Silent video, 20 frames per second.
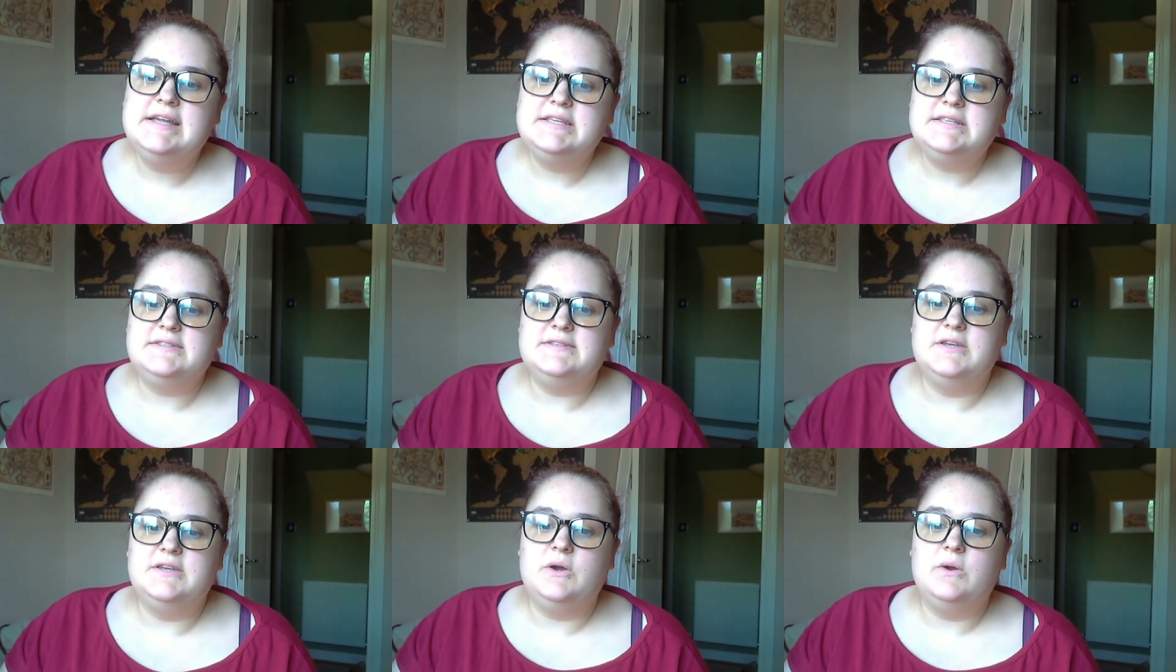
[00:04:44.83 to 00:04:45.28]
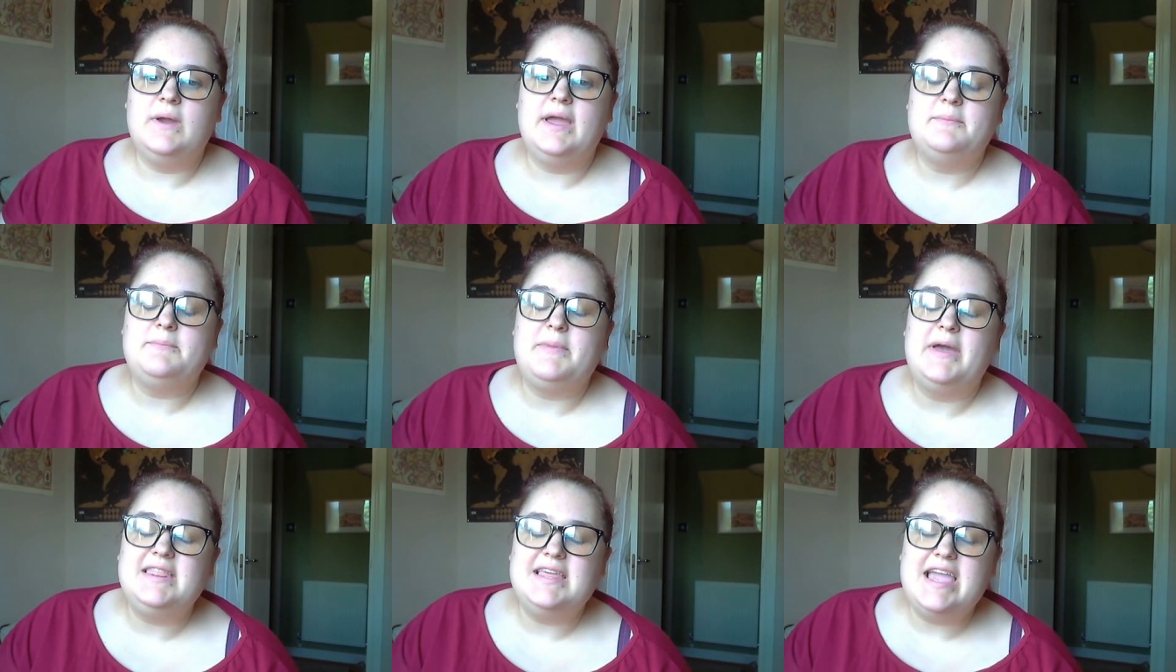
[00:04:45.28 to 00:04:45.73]
So
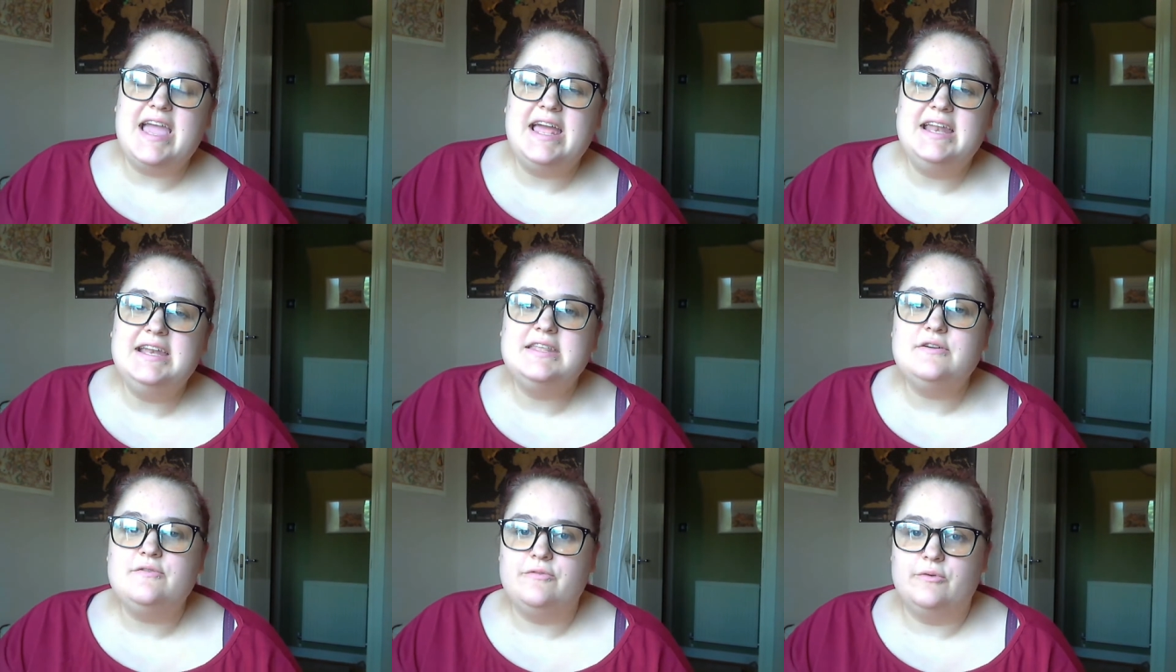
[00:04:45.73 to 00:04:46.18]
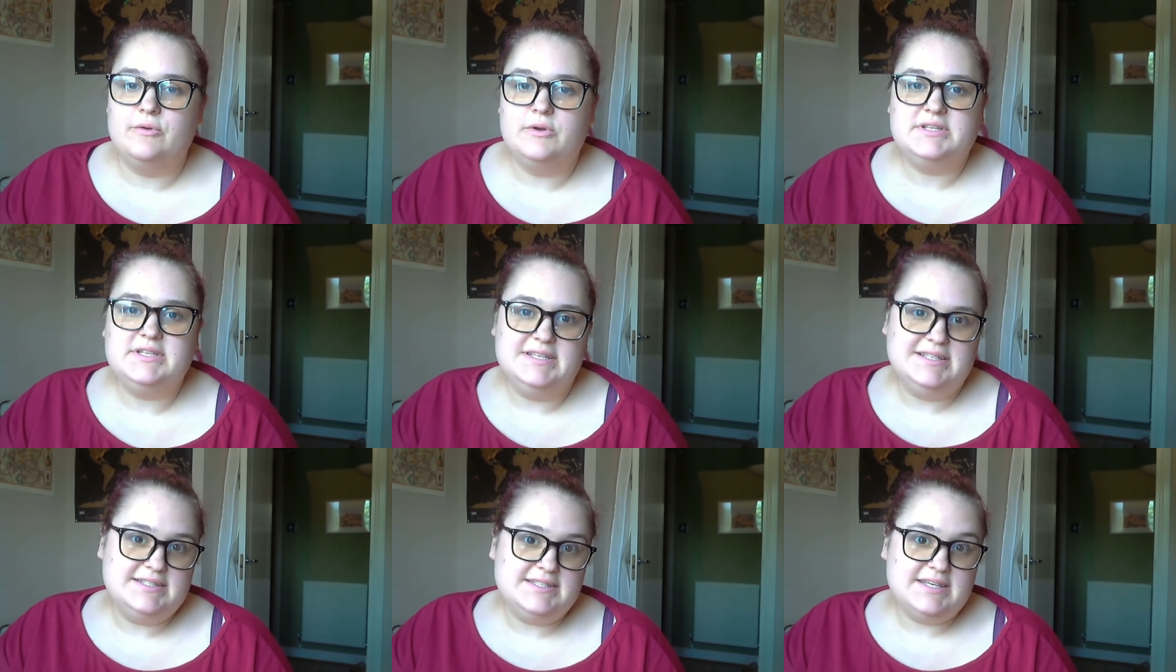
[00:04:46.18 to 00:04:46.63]
by the end of the
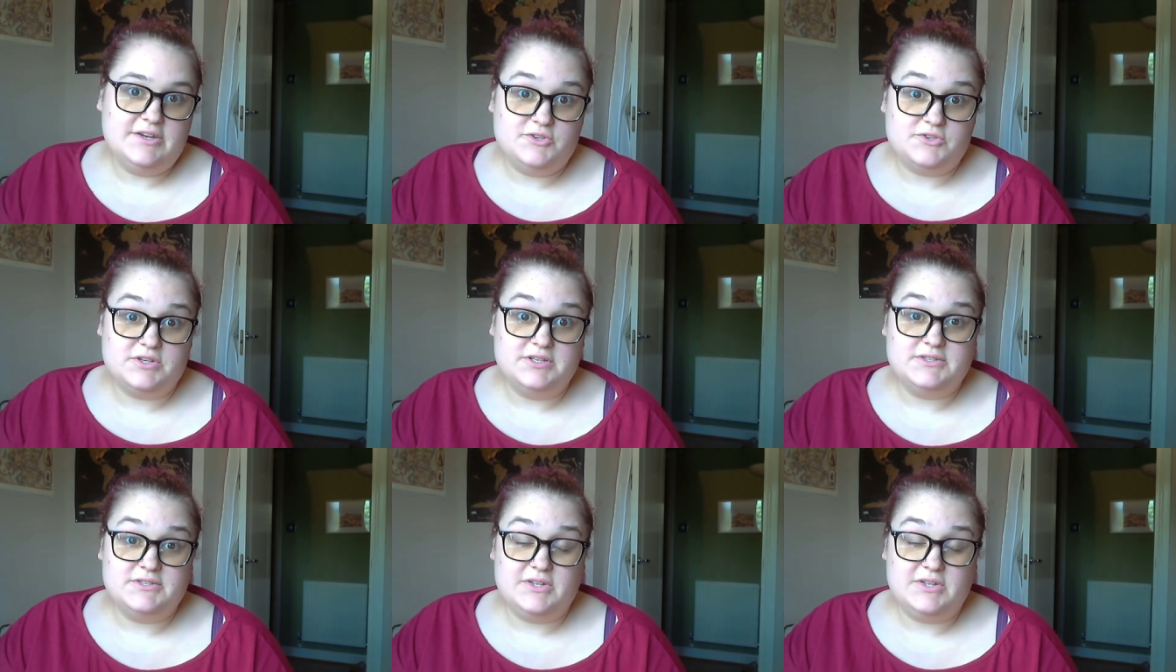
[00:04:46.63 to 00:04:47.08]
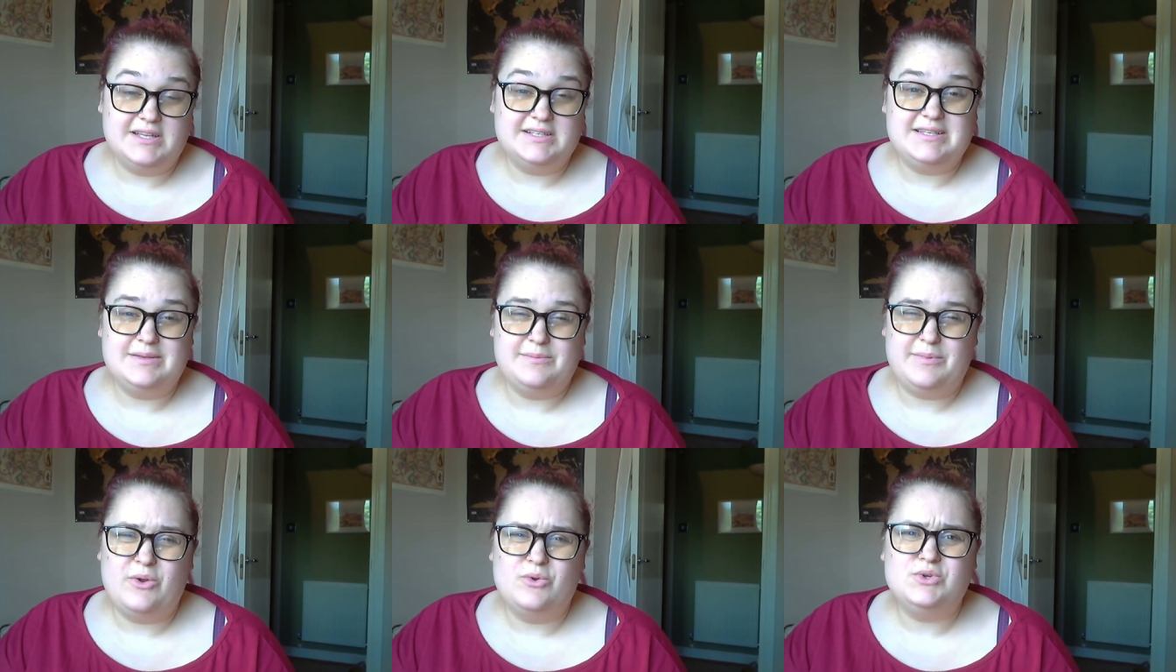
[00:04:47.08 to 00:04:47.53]
14th century, so
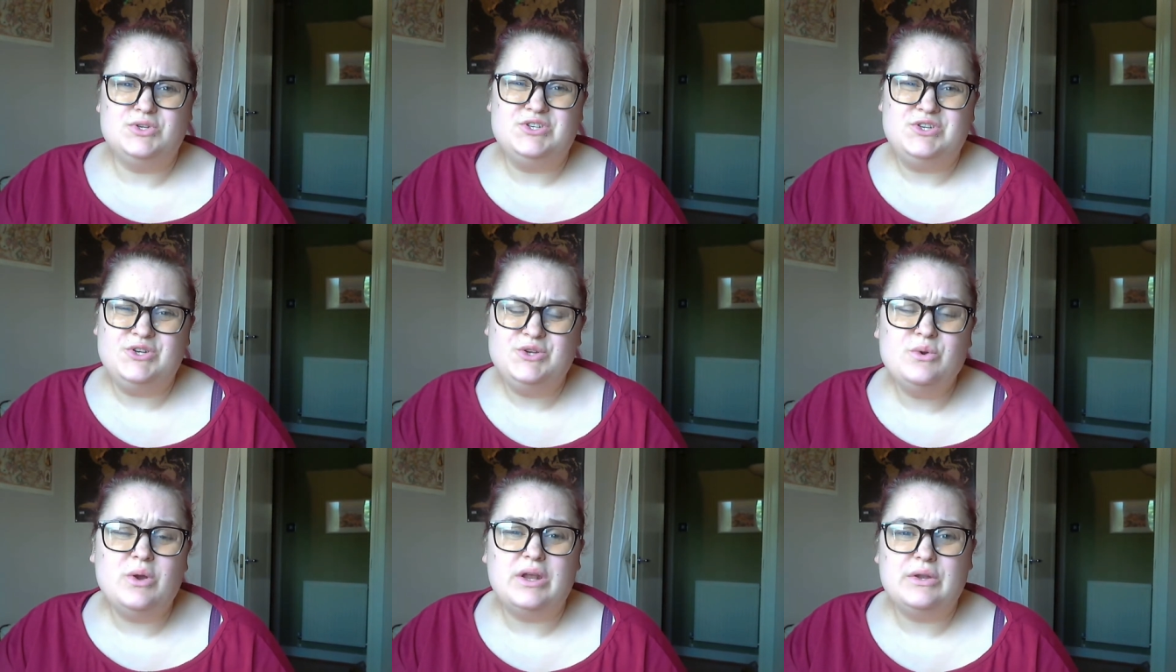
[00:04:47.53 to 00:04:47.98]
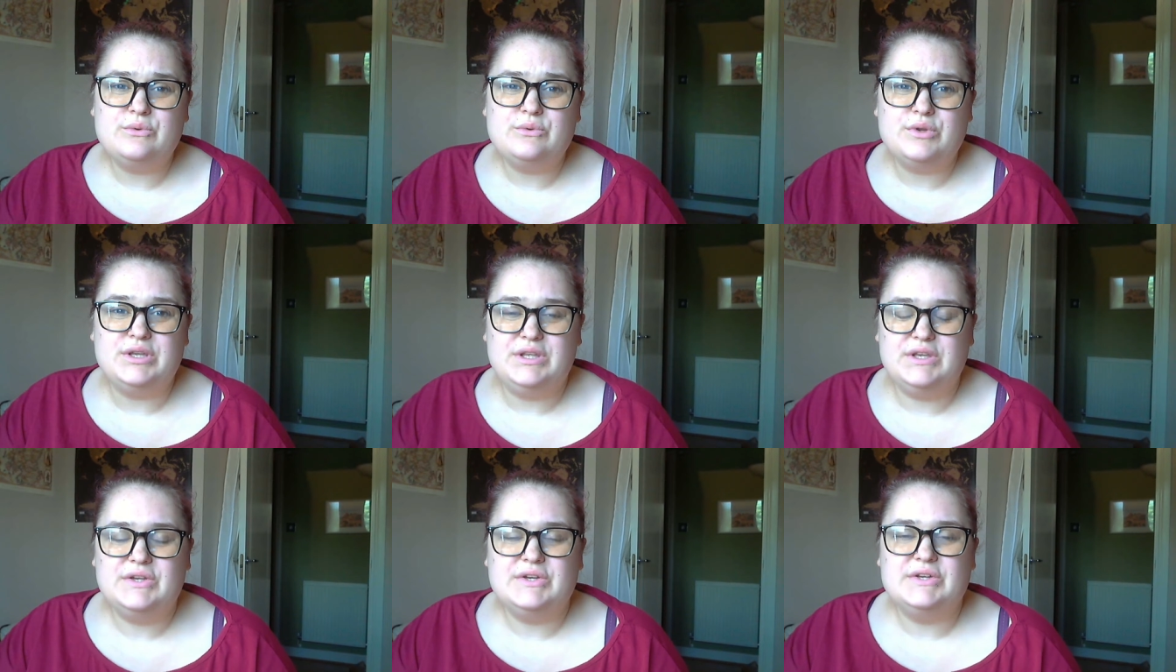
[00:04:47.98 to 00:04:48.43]
that's about
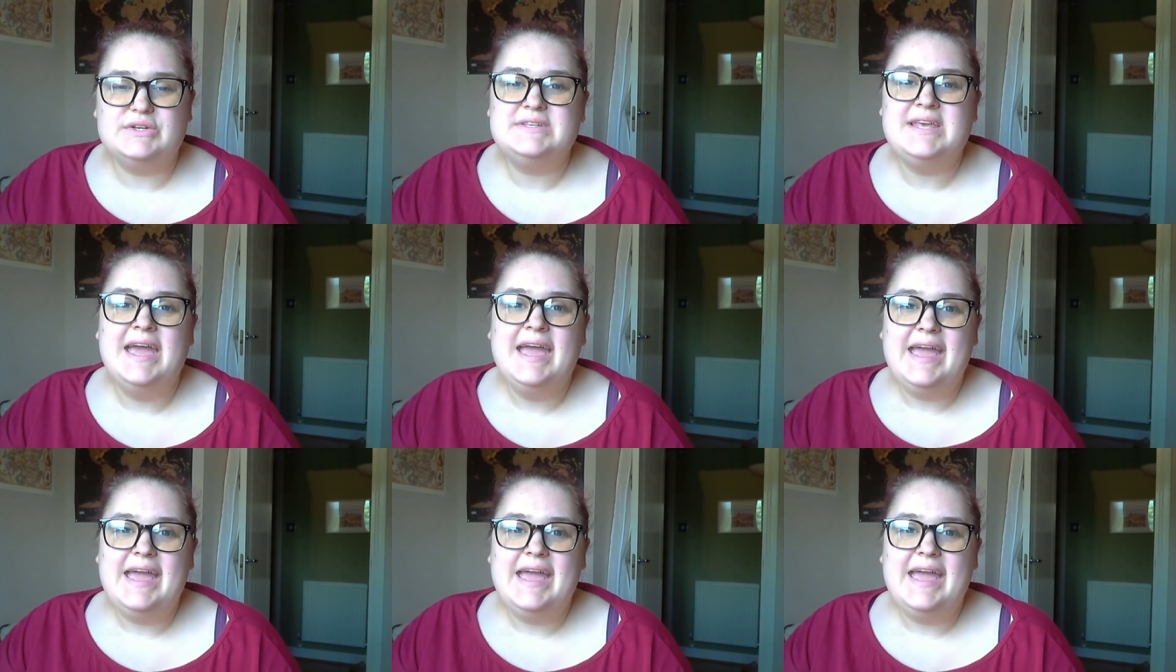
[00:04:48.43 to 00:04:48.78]
200 years